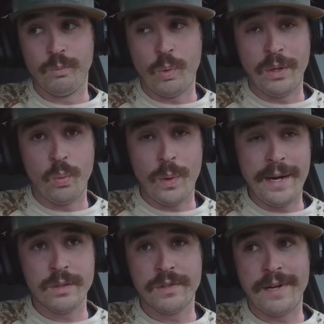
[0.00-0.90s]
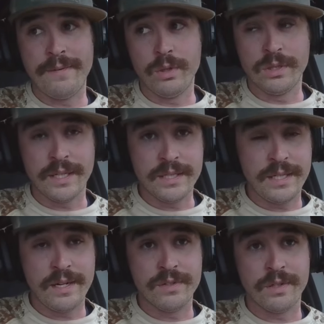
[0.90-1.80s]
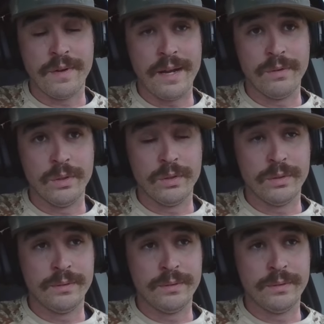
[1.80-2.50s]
Well, Whiteout Survival looks like State of Survival.